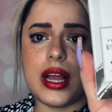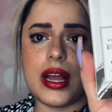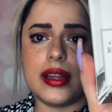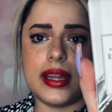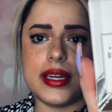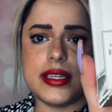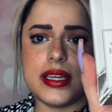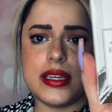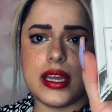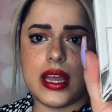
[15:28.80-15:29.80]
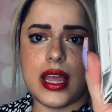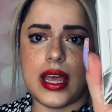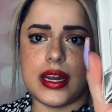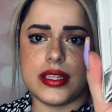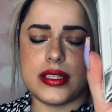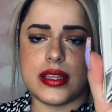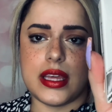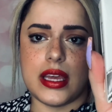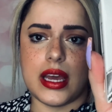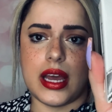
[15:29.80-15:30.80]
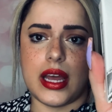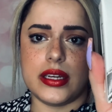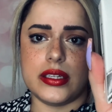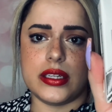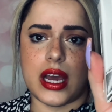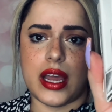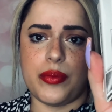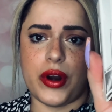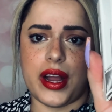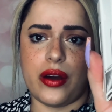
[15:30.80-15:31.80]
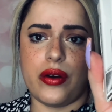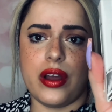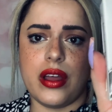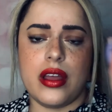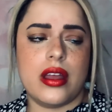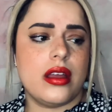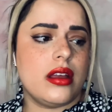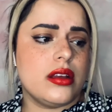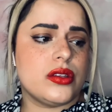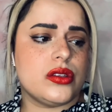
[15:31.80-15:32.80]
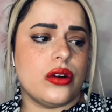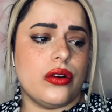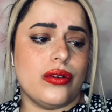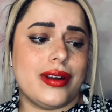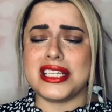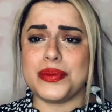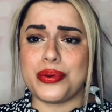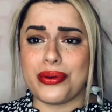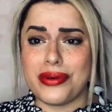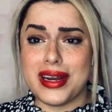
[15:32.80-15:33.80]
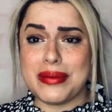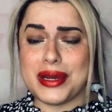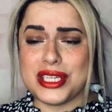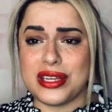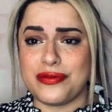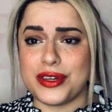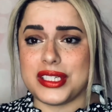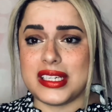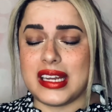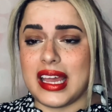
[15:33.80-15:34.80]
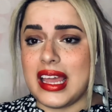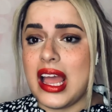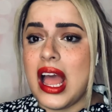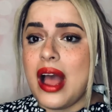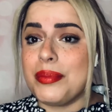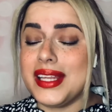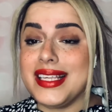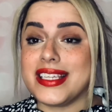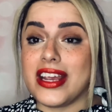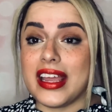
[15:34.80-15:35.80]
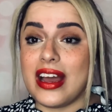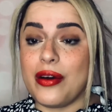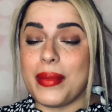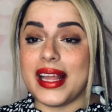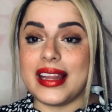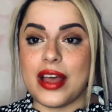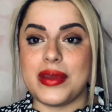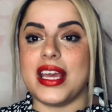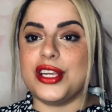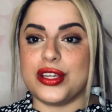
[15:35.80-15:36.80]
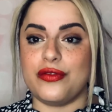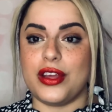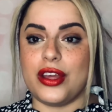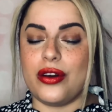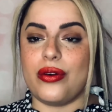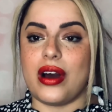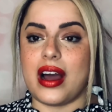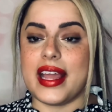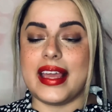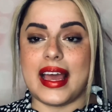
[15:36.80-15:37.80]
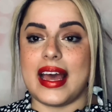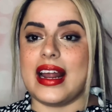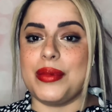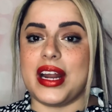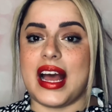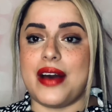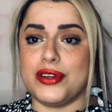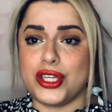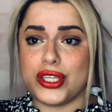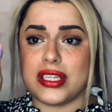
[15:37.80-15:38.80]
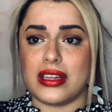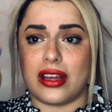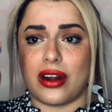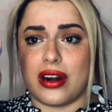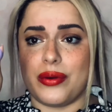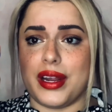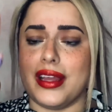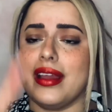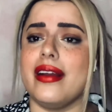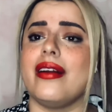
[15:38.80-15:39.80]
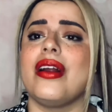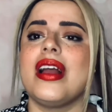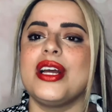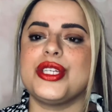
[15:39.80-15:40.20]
London, and it's the dye brow. So that's pretty much it for today. Please check out my lamination video. Again, I'm gonna have it just in the card right here.